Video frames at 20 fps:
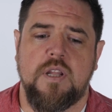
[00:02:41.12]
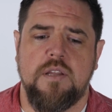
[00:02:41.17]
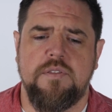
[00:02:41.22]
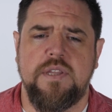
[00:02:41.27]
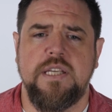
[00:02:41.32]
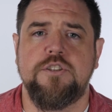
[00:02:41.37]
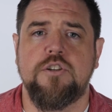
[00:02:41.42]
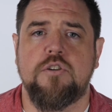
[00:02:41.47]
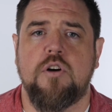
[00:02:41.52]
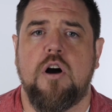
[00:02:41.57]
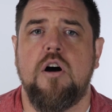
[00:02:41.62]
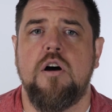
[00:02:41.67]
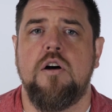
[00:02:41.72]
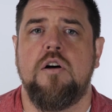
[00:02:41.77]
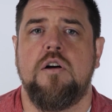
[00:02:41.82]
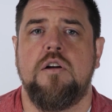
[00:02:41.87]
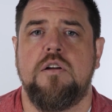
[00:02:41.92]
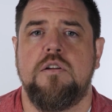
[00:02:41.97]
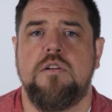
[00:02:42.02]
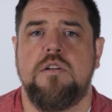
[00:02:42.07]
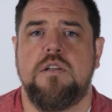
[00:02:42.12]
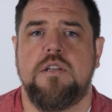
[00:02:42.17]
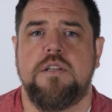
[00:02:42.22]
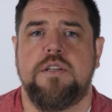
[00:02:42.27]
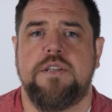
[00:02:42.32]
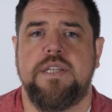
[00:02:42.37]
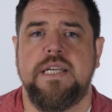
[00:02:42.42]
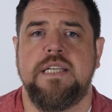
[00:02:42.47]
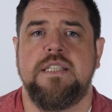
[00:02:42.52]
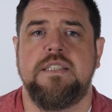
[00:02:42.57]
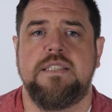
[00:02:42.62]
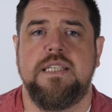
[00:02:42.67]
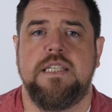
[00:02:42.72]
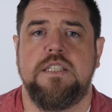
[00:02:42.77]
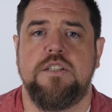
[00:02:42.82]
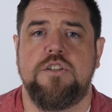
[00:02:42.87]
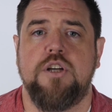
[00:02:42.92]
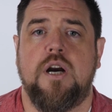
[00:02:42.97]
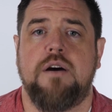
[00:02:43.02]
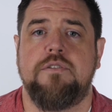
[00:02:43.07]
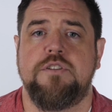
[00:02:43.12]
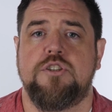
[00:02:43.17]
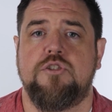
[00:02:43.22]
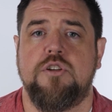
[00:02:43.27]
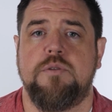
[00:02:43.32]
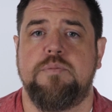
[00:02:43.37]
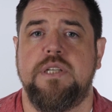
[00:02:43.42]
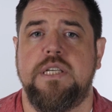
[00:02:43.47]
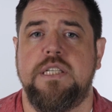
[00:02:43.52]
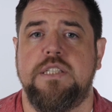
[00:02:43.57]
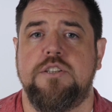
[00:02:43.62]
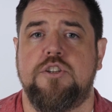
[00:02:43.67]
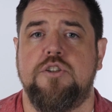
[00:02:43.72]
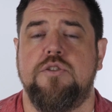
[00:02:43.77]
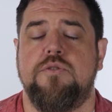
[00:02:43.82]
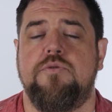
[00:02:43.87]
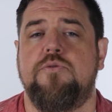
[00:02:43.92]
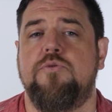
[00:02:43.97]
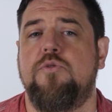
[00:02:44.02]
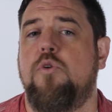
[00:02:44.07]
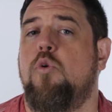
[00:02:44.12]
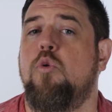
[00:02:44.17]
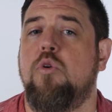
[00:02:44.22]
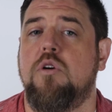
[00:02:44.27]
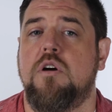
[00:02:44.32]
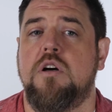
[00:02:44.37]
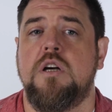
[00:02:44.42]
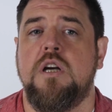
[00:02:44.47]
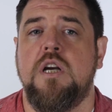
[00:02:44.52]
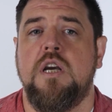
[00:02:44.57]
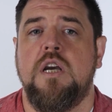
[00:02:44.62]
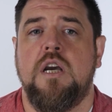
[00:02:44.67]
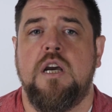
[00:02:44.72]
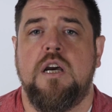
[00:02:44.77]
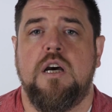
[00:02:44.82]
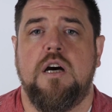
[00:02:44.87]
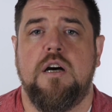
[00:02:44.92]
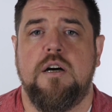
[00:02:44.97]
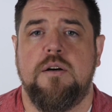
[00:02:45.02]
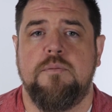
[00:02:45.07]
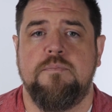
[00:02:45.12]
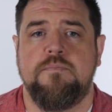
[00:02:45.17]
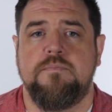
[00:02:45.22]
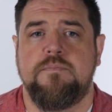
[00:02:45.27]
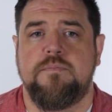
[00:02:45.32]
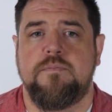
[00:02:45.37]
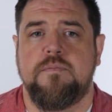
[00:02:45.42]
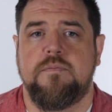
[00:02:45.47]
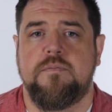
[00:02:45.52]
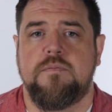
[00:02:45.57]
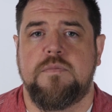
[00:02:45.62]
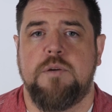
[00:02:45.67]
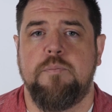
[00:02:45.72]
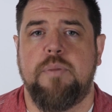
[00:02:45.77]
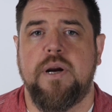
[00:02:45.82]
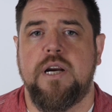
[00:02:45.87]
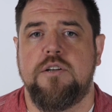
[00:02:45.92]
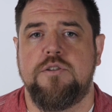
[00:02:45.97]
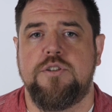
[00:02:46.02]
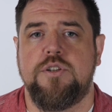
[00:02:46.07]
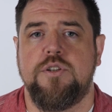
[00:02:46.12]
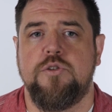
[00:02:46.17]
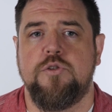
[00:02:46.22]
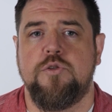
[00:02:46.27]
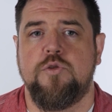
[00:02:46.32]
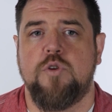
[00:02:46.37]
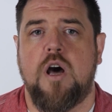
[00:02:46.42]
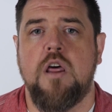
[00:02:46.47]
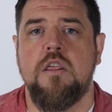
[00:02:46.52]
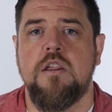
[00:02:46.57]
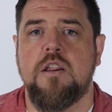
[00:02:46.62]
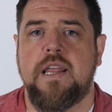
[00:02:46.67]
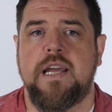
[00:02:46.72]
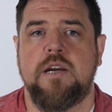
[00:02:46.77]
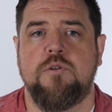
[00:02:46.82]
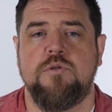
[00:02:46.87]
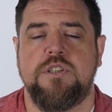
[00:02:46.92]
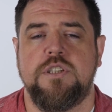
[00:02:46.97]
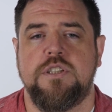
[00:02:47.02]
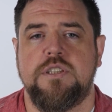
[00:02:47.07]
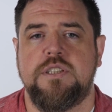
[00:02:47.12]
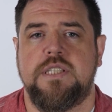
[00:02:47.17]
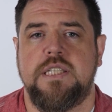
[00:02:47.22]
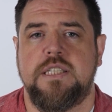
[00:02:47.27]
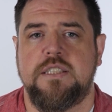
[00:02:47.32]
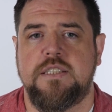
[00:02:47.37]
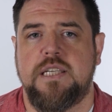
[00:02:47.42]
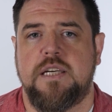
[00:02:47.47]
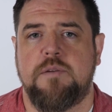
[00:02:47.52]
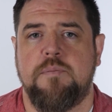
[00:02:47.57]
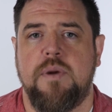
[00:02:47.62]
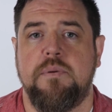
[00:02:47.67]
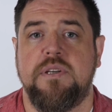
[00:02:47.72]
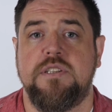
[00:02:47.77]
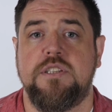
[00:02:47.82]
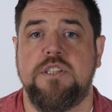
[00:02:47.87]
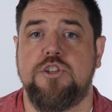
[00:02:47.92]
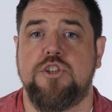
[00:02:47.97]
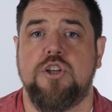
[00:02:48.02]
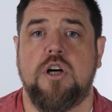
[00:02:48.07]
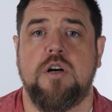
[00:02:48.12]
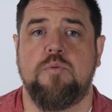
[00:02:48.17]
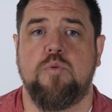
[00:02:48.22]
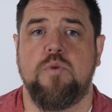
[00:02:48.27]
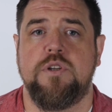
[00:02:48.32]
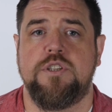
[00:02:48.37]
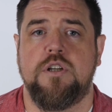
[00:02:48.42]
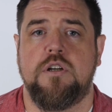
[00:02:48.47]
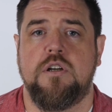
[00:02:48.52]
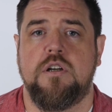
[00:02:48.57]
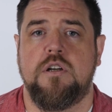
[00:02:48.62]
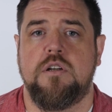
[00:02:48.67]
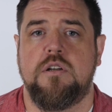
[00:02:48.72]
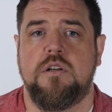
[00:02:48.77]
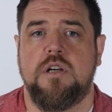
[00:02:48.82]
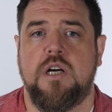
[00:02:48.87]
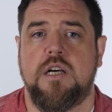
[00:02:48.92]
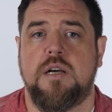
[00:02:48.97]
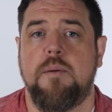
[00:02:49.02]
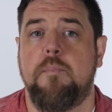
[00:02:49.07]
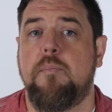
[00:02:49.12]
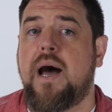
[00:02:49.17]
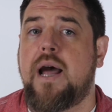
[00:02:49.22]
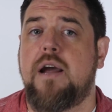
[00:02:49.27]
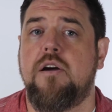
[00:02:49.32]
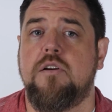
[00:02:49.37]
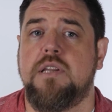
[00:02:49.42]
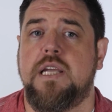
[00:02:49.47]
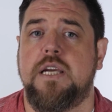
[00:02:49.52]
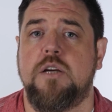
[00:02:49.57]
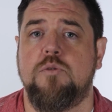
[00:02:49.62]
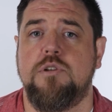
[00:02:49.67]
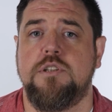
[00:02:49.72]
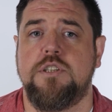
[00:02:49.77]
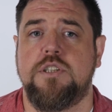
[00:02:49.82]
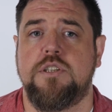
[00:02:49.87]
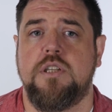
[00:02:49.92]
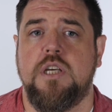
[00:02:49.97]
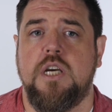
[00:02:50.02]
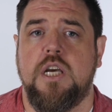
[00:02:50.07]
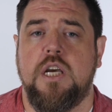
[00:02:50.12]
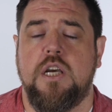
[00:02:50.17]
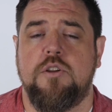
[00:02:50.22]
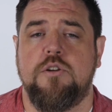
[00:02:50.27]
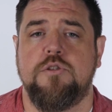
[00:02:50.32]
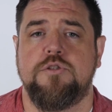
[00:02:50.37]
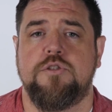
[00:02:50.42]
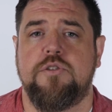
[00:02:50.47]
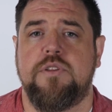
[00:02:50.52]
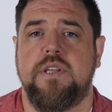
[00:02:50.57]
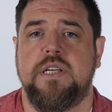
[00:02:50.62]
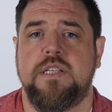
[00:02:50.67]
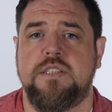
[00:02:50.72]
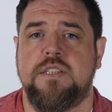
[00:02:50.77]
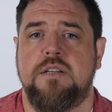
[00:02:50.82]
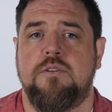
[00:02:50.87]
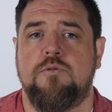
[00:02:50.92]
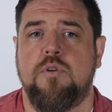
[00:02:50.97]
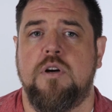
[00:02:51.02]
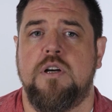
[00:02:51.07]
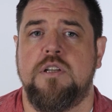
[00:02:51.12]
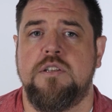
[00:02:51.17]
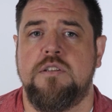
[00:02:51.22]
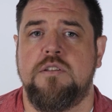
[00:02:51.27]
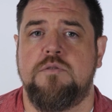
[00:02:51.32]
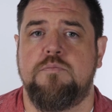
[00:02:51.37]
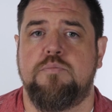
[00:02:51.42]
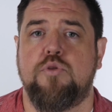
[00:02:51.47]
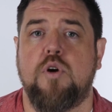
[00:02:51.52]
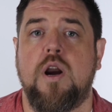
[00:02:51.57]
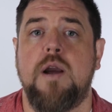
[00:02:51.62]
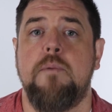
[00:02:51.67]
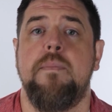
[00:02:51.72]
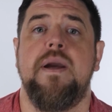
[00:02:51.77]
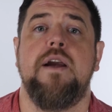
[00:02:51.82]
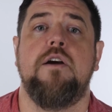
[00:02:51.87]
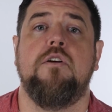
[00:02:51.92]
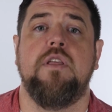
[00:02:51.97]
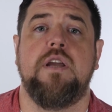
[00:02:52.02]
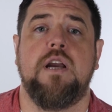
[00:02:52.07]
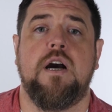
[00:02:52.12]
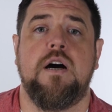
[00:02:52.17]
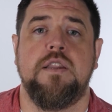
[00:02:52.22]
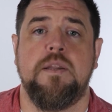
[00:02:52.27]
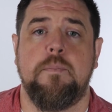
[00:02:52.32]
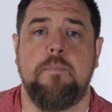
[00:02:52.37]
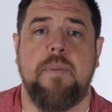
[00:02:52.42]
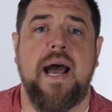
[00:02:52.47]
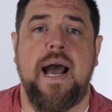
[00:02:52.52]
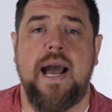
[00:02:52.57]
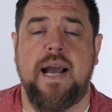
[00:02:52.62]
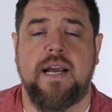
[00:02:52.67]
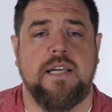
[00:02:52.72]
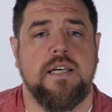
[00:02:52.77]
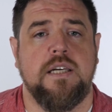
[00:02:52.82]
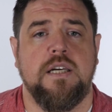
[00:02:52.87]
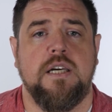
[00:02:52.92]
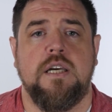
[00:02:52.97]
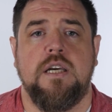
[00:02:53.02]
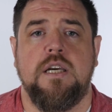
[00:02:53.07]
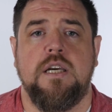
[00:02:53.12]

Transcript: These are all things that JavaScript is good for. Compared to other languages, things like maybe C#, which are a compiled language, those are things that run primarily on the back